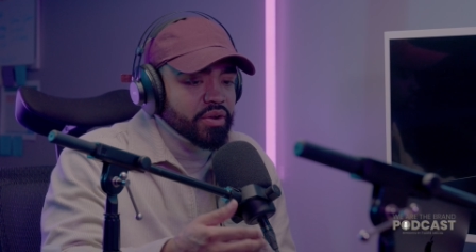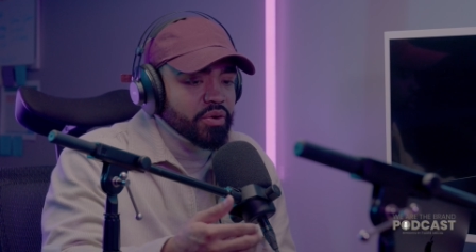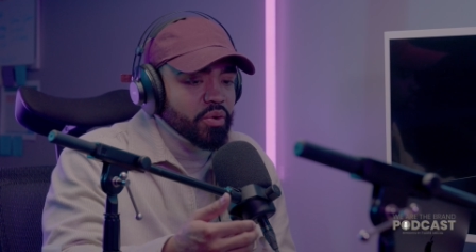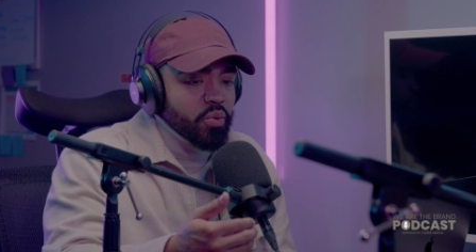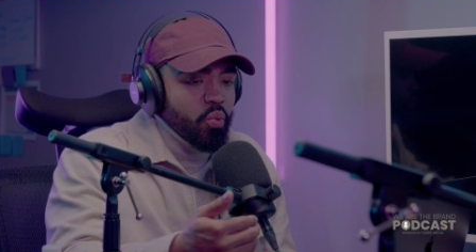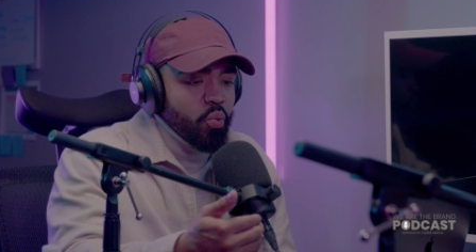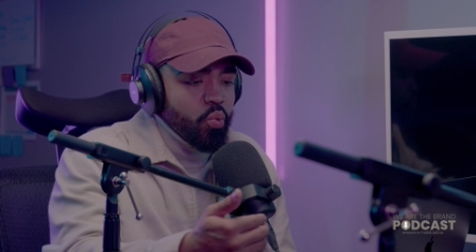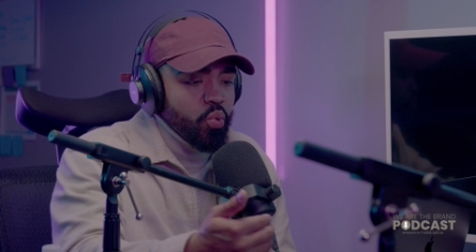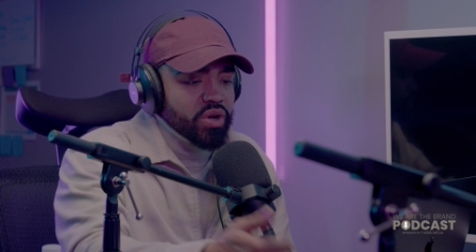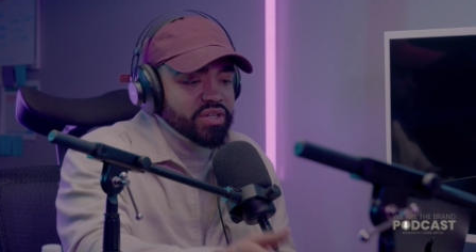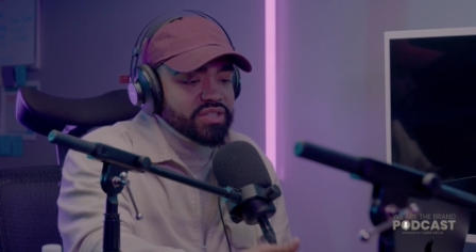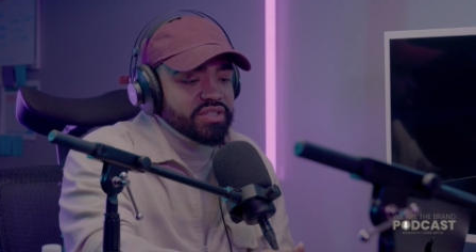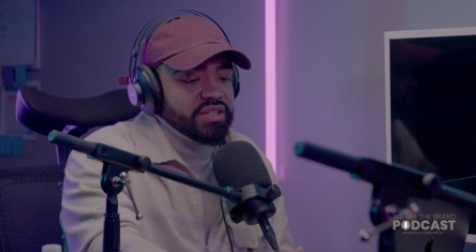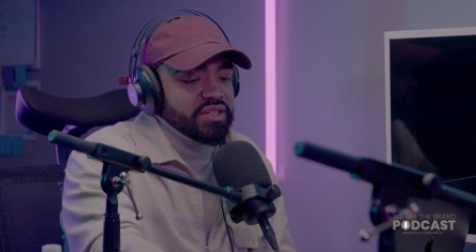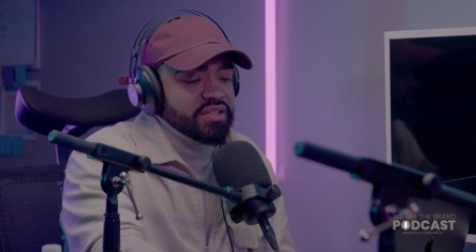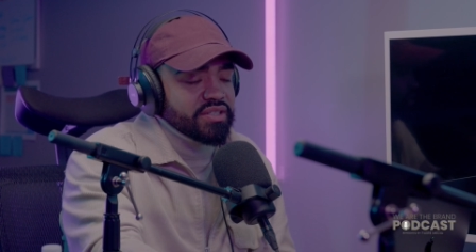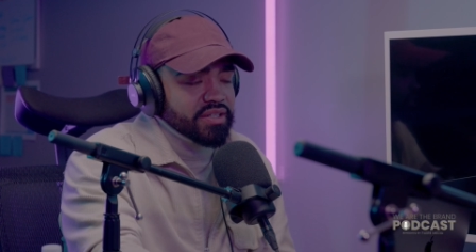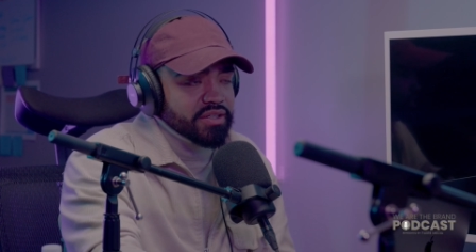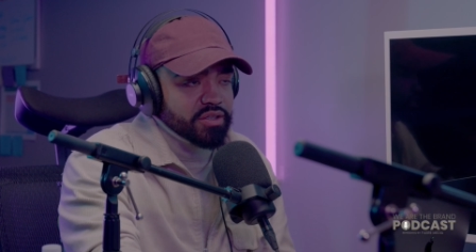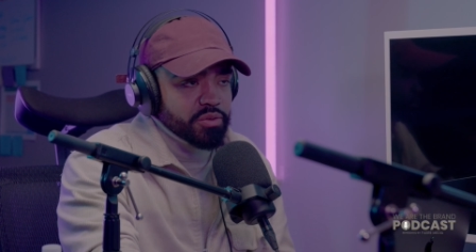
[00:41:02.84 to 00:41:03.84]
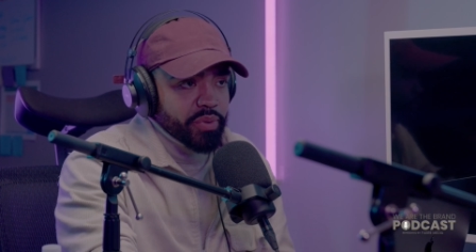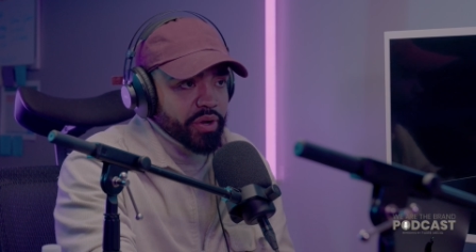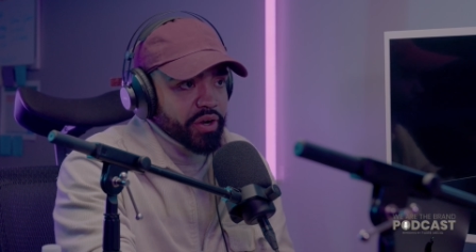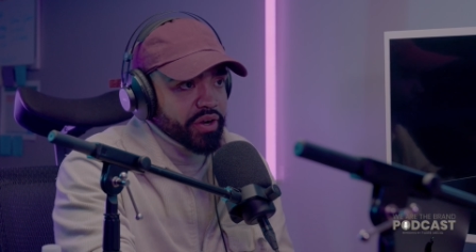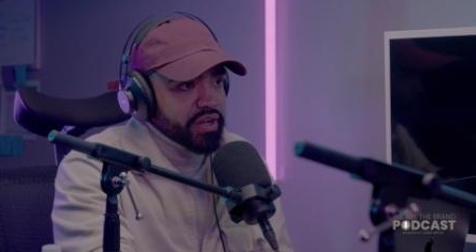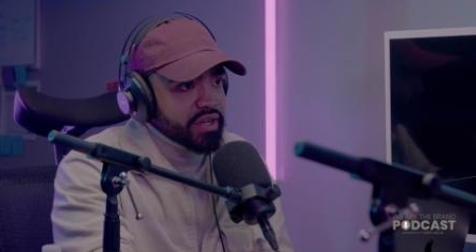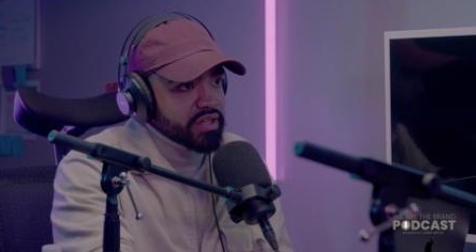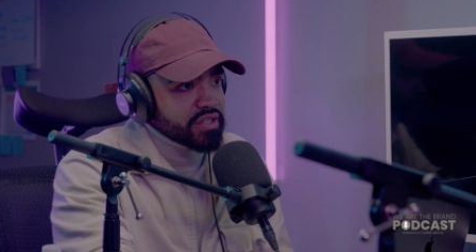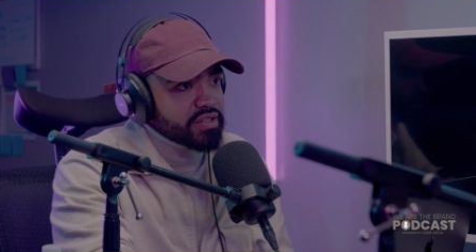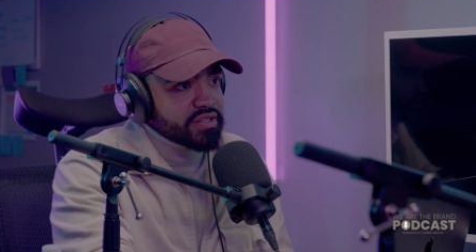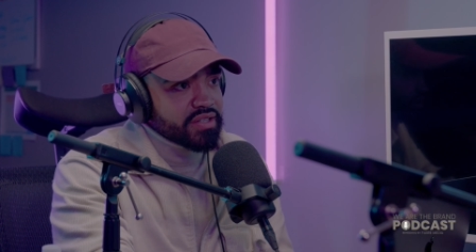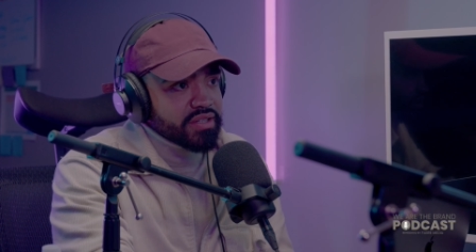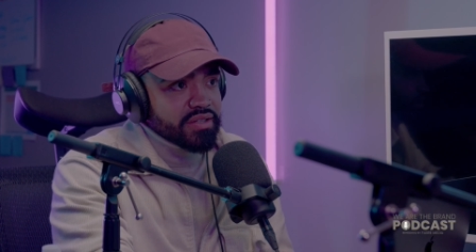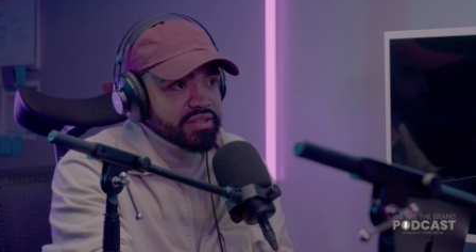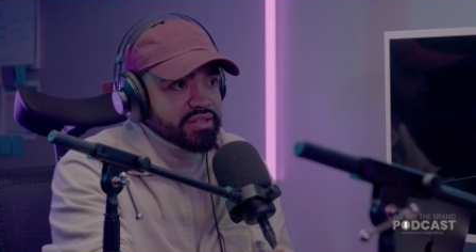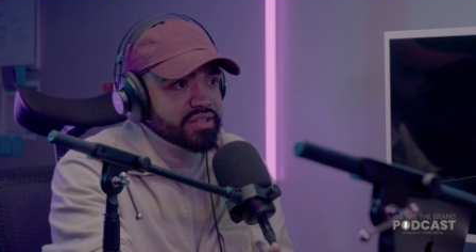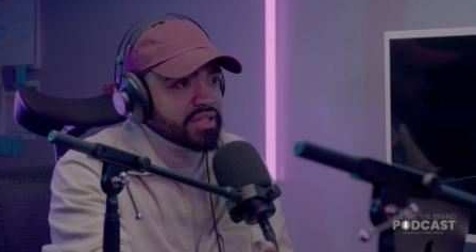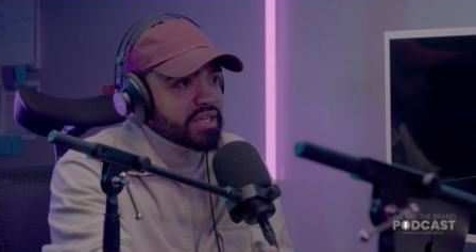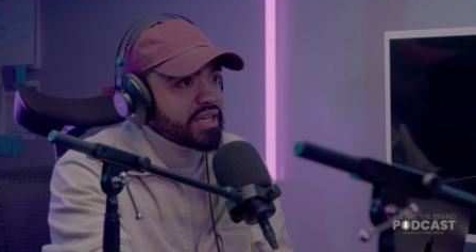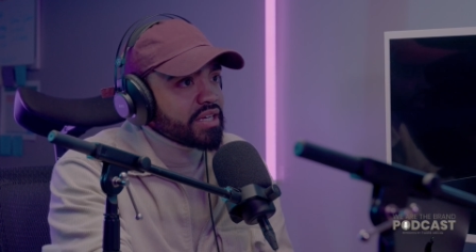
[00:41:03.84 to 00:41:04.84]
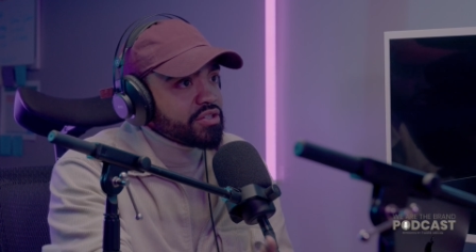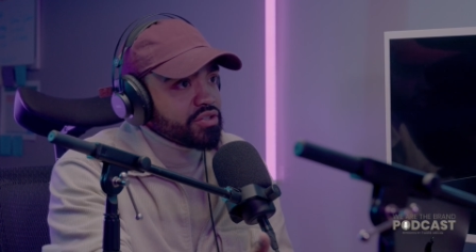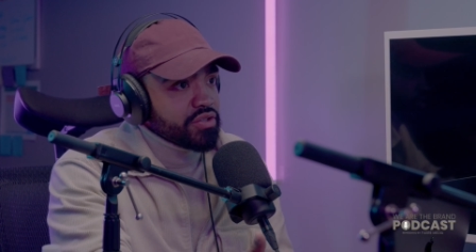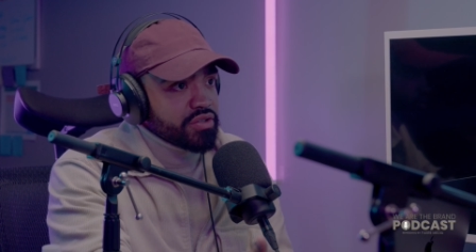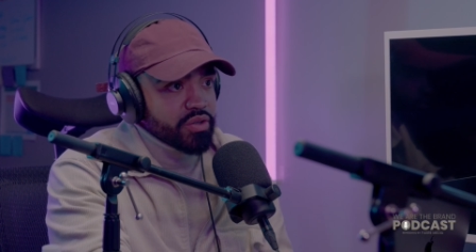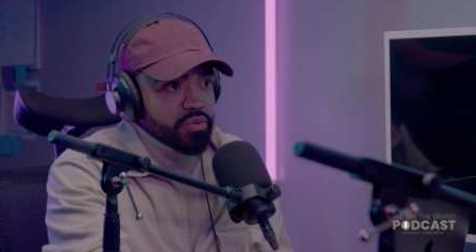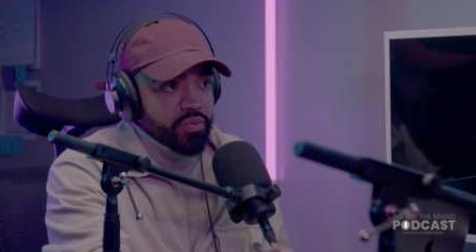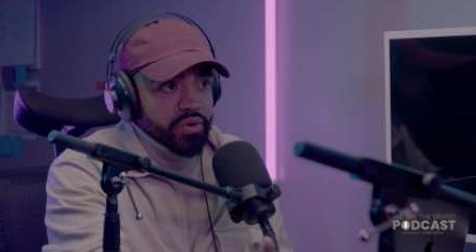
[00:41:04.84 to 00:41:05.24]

was this experience to get you to